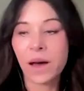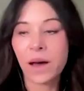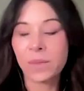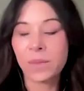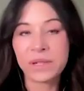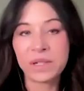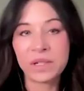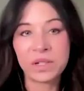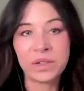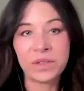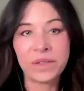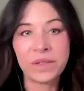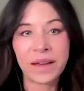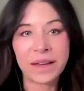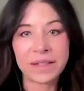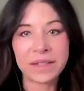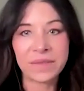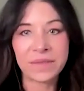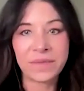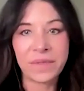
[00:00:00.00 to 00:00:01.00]
up to
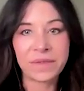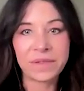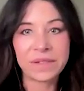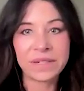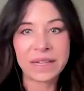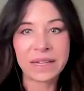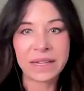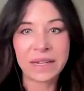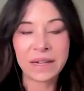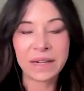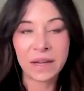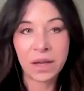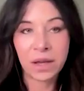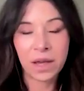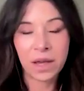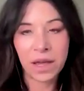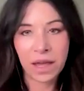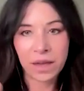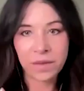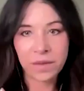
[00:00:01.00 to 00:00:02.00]
2015,
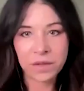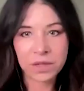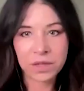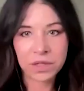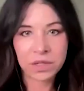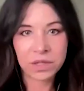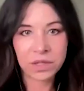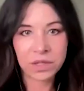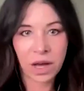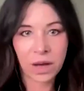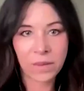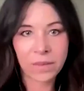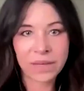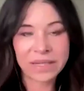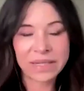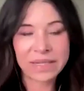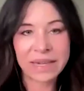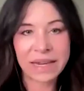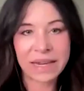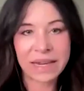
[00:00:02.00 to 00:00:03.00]
if you saw me
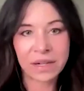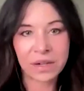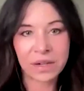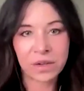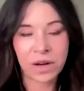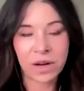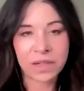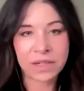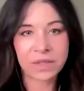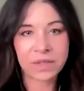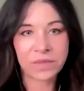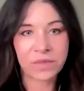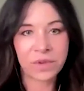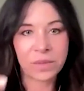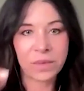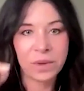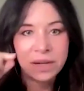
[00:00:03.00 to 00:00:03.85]
stand across the room,